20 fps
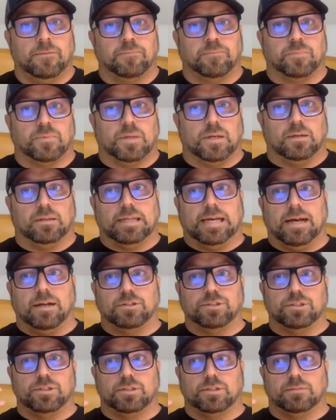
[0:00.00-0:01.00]
that allowed
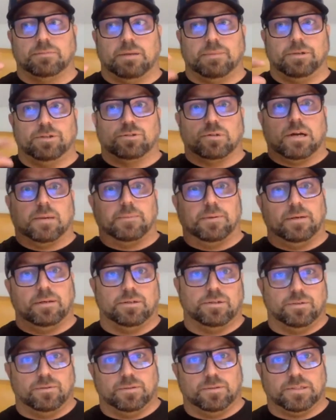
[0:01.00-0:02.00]
you to maybe drop it
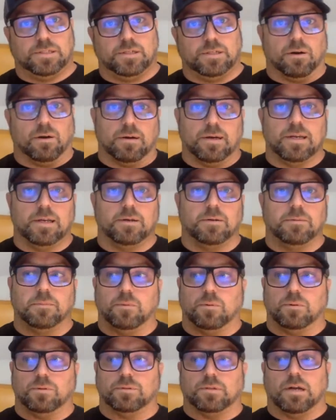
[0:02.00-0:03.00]
into a CRM
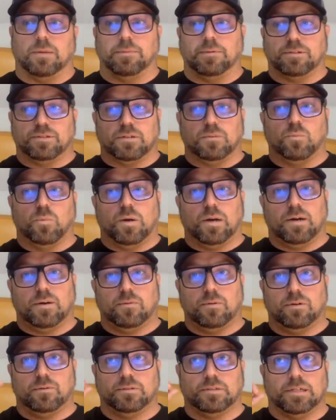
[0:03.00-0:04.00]
or drop it somewhere
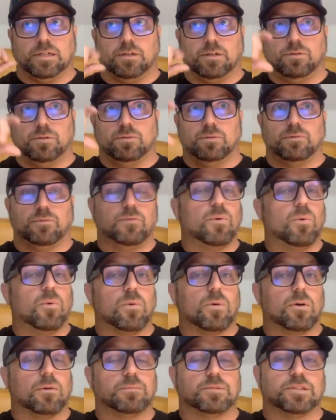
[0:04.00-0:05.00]
where it was like a Google
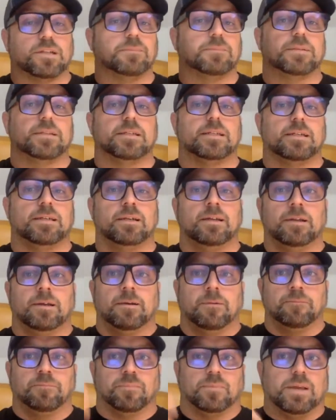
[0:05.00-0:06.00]
form, something
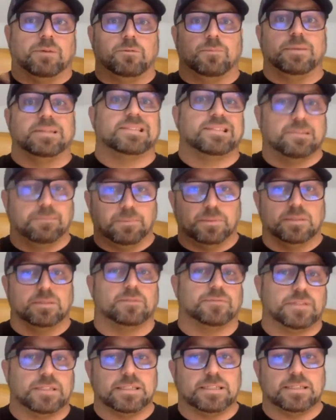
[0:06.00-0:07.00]
that would be simply of
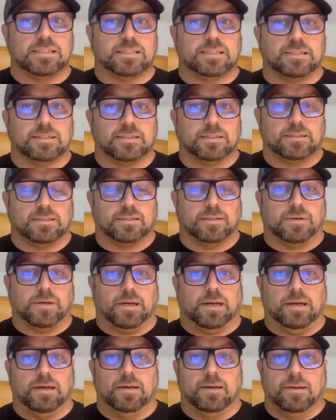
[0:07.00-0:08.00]
ease,
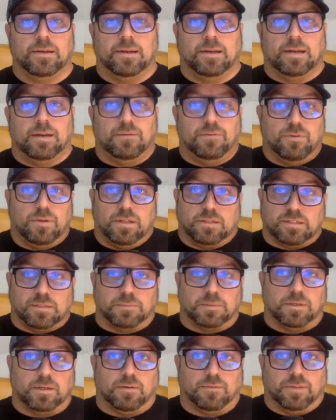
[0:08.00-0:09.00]
okay? And if you get
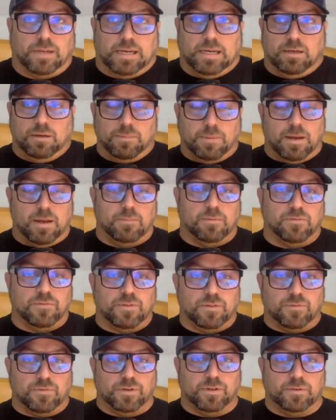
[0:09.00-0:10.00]
something of that, you pay them a fee
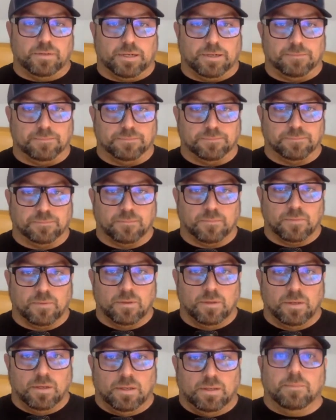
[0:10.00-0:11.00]
for doing it.
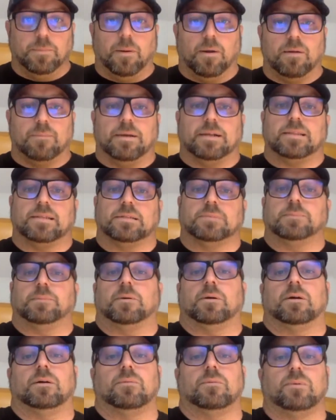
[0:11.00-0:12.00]
The other part about this
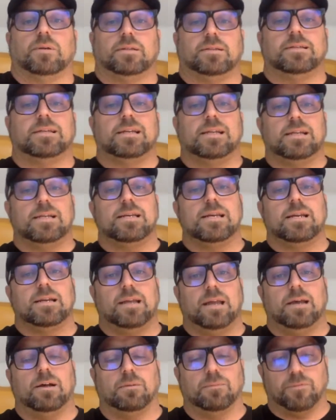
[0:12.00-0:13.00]
part with getting
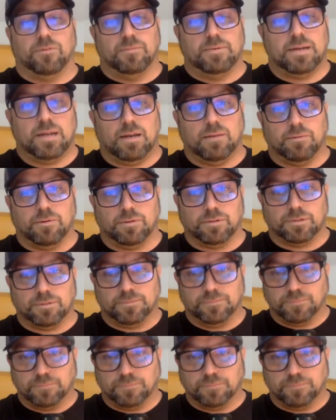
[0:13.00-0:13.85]
help from neighbors,